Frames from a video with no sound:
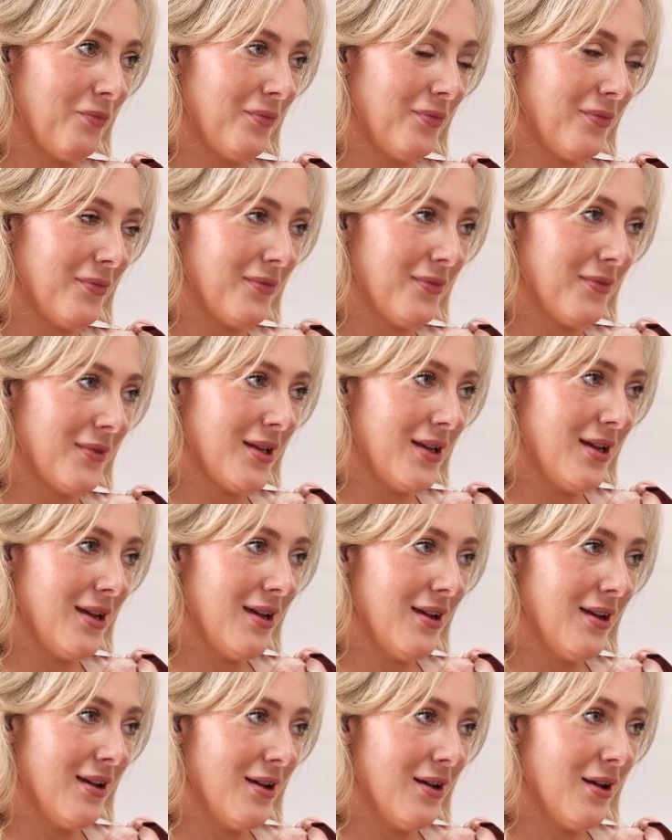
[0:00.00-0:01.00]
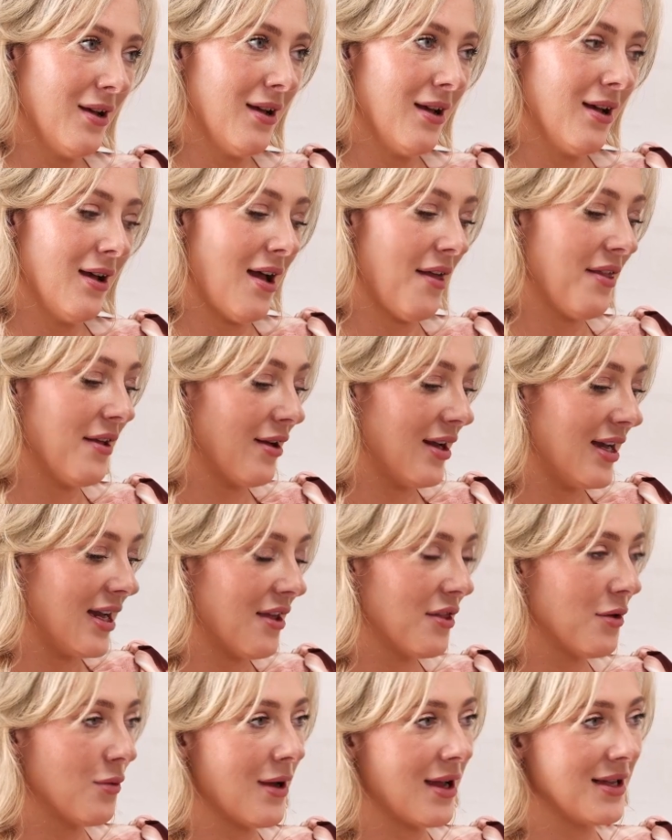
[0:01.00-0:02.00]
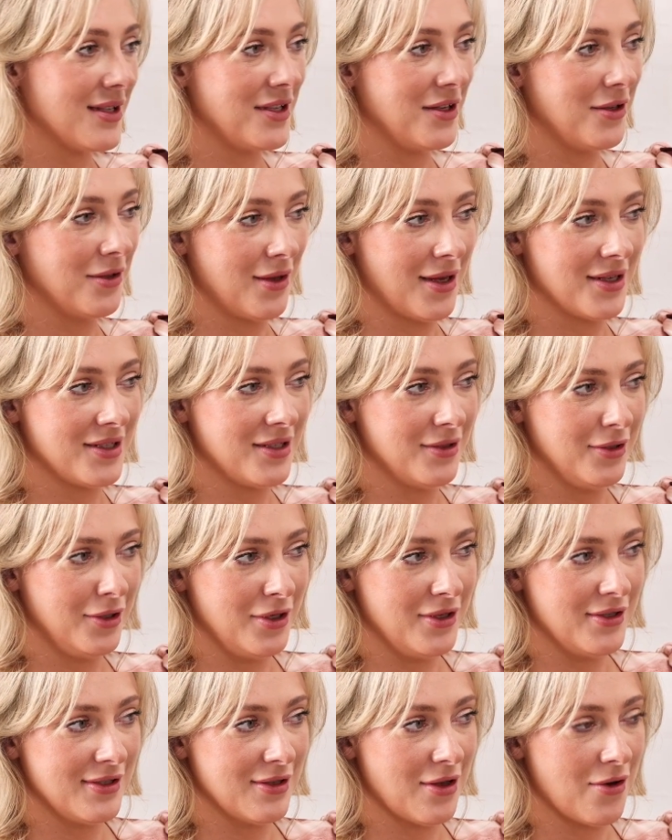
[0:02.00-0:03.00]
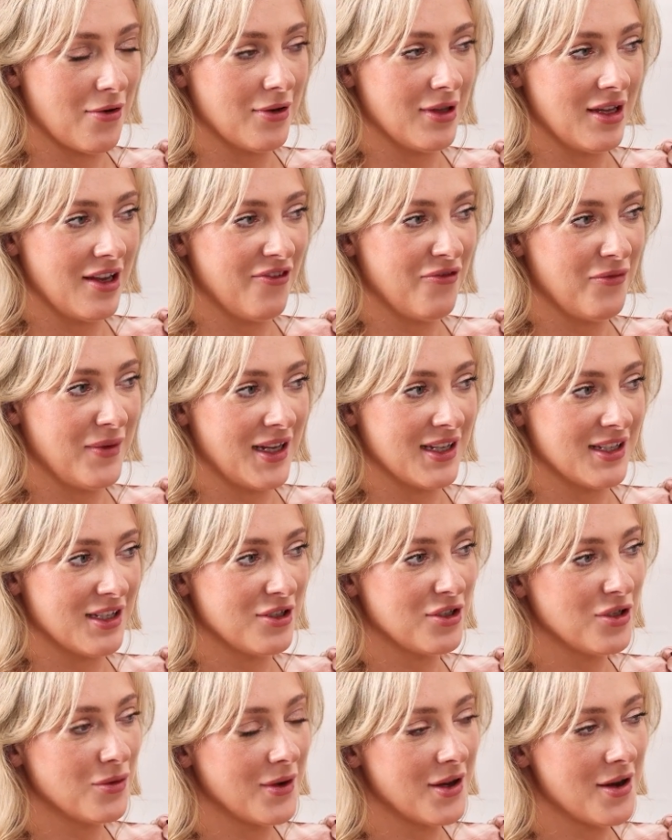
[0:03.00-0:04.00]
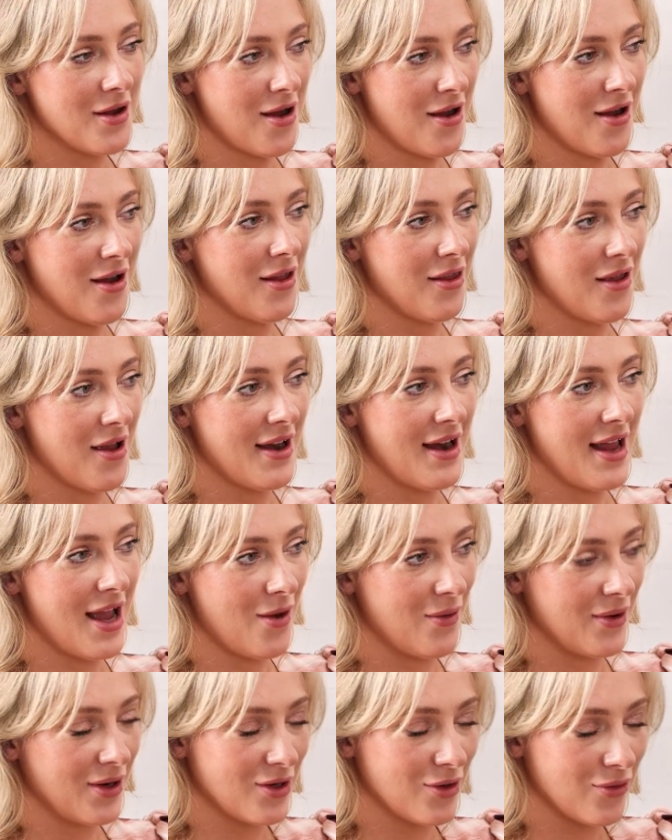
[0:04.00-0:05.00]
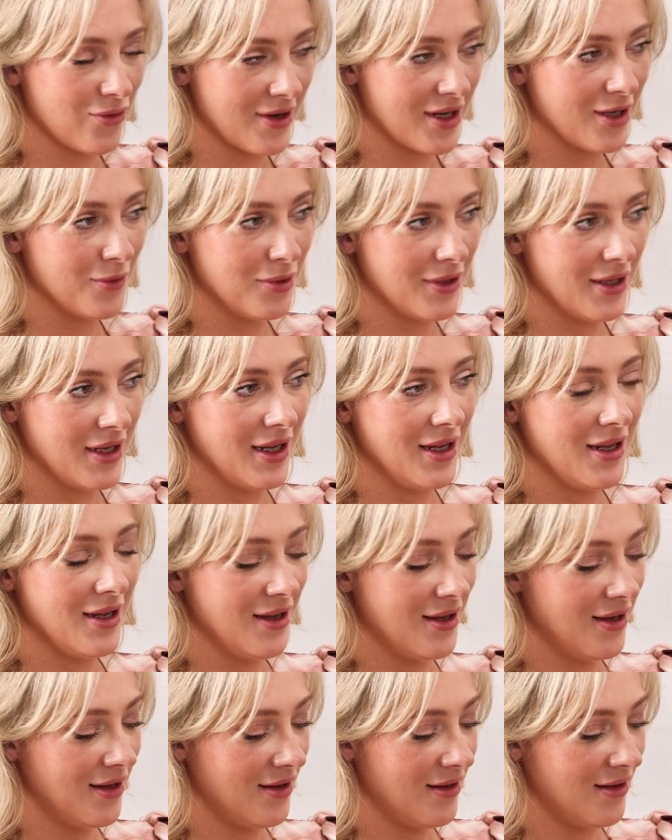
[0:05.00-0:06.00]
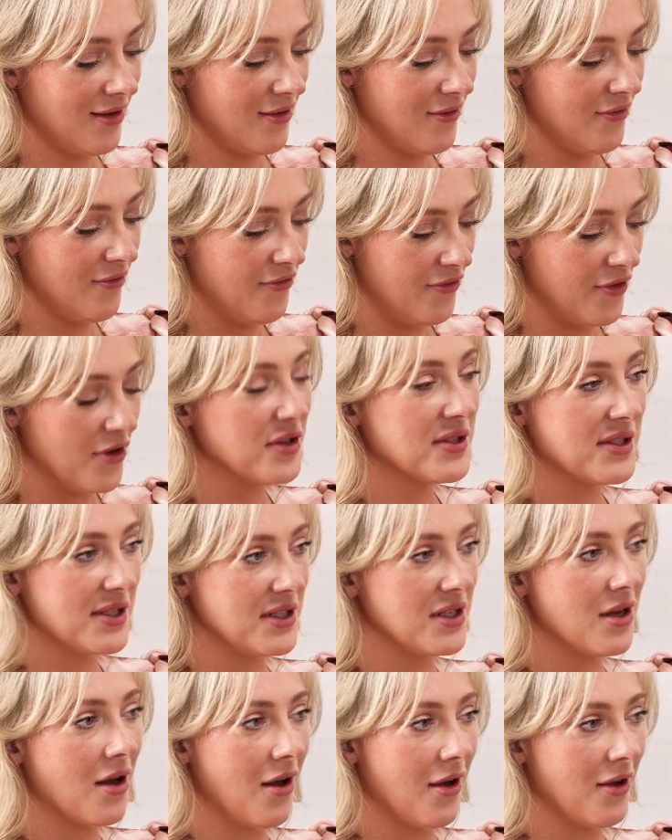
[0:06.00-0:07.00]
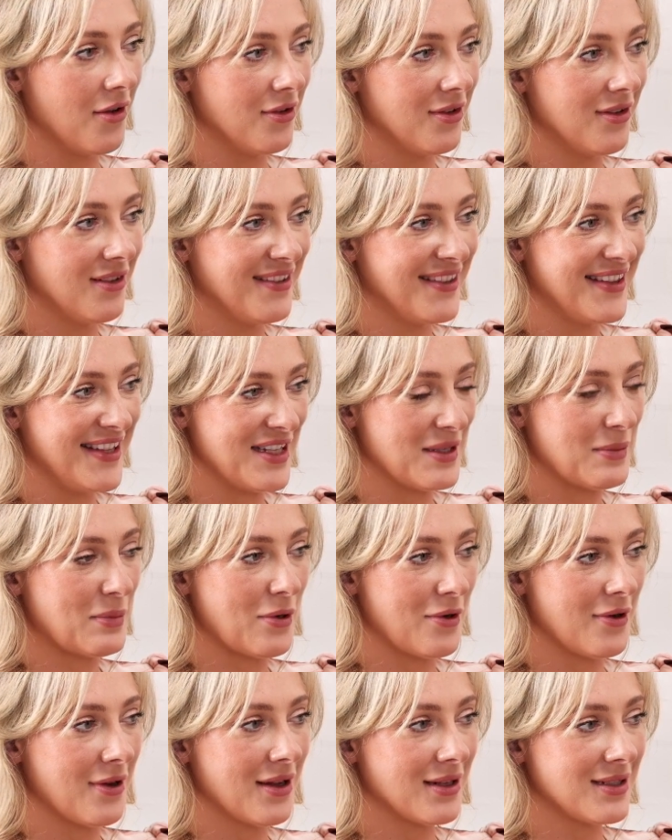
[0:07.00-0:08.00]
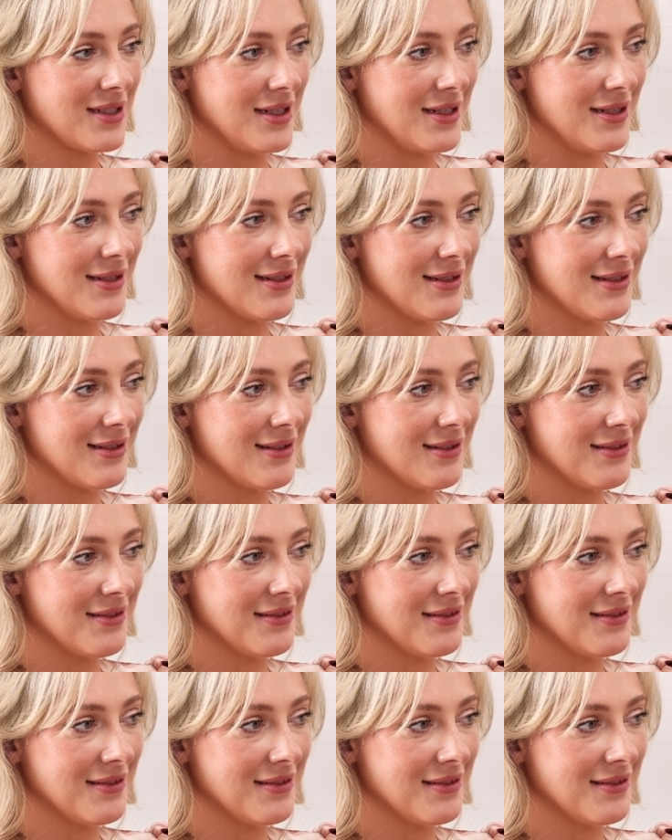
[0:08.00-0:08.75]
Yeah. Are there any other ways that you like to use Laurel Leaf? Because I do want to highlight how incredibly versatile this product is.